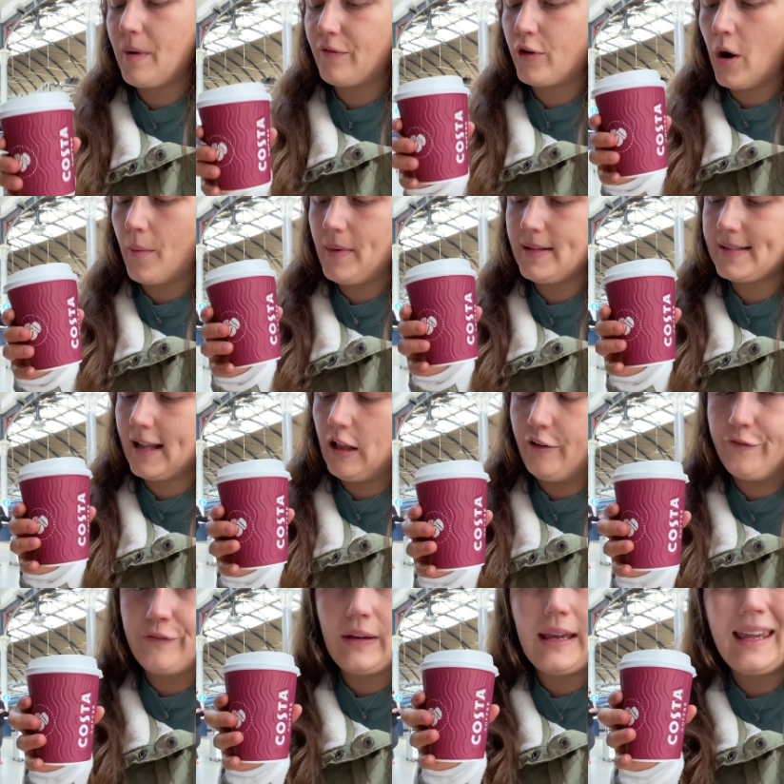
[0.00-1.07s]
I've got myself
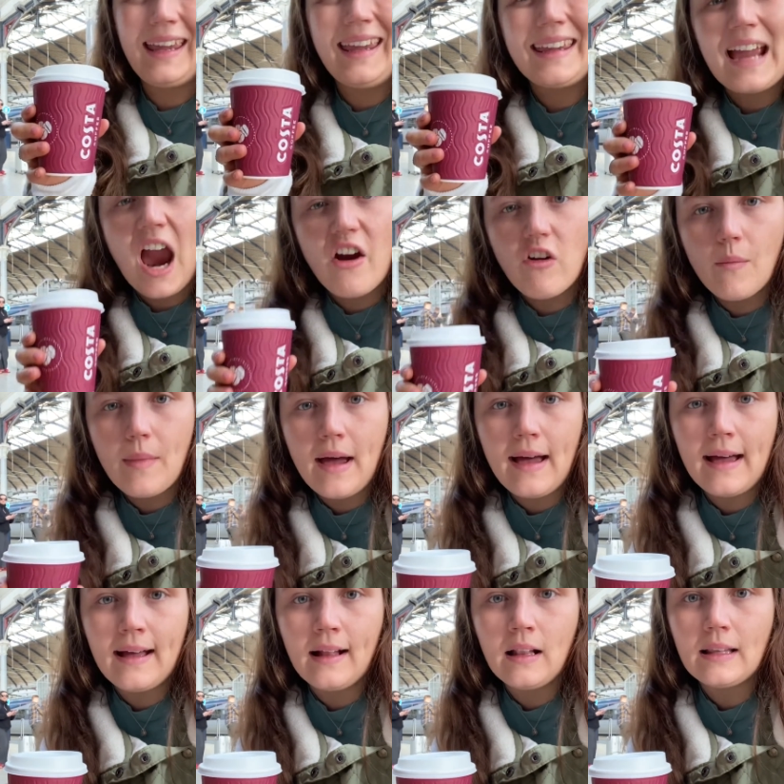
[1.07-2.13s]
a
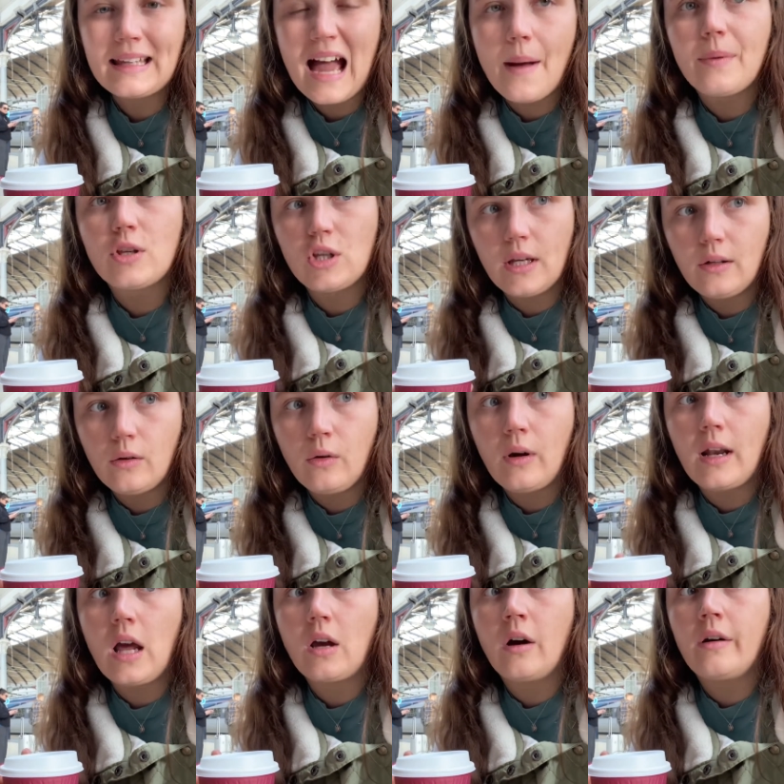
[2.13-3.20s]
caramel cappuccino
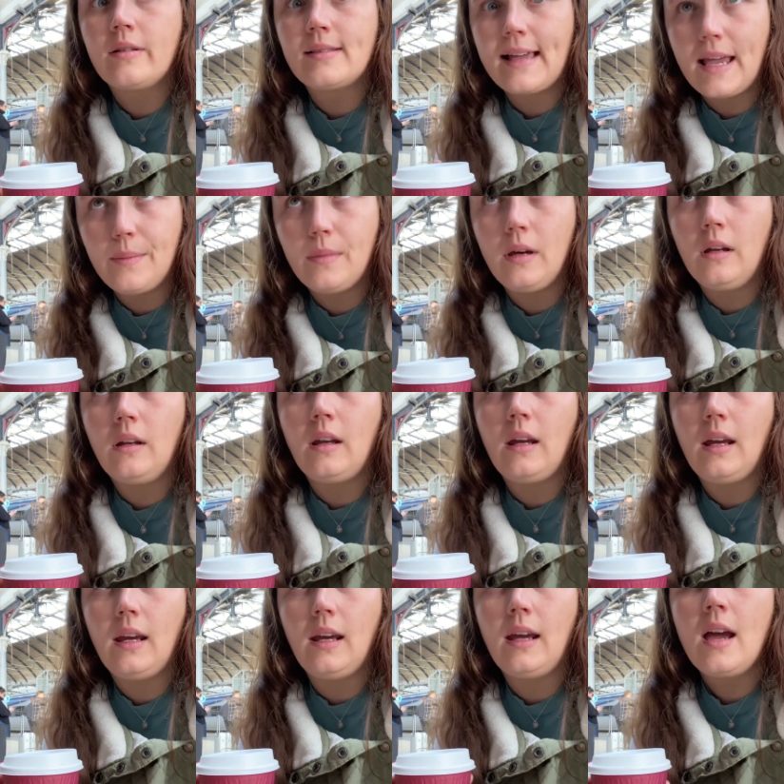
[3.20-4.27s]
and I got Simon
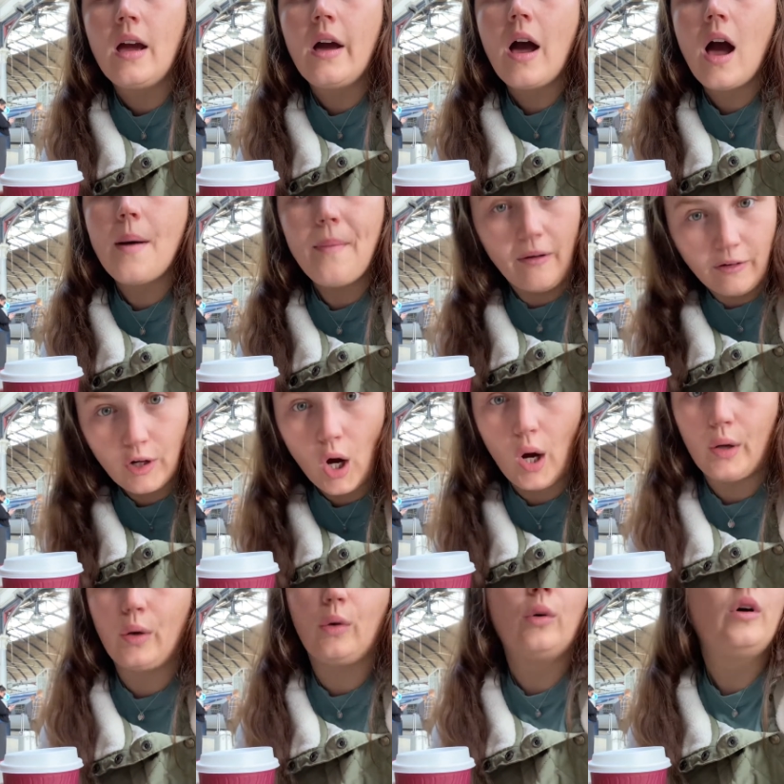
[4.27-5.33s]
a
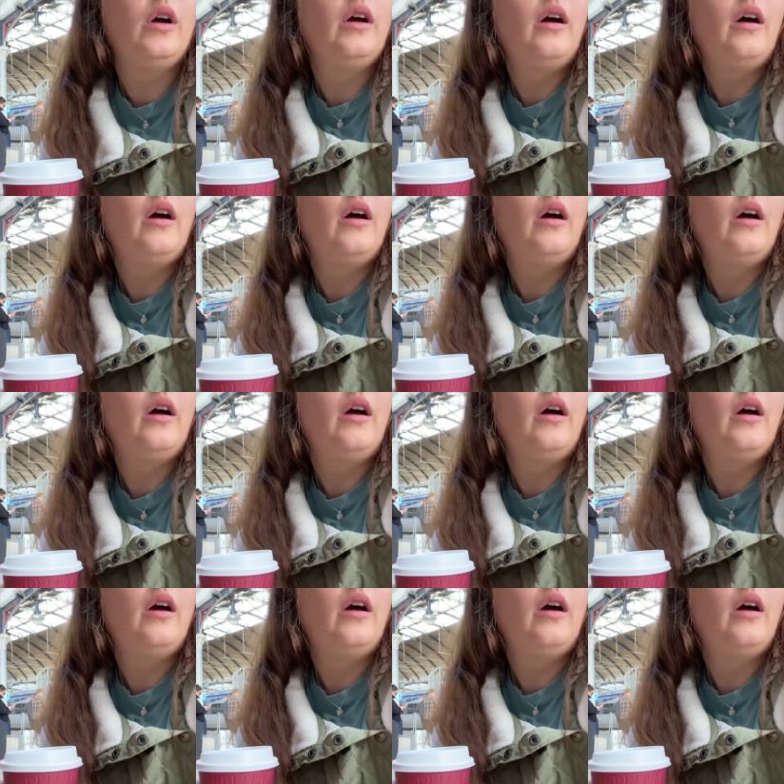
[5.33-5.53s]
Americano.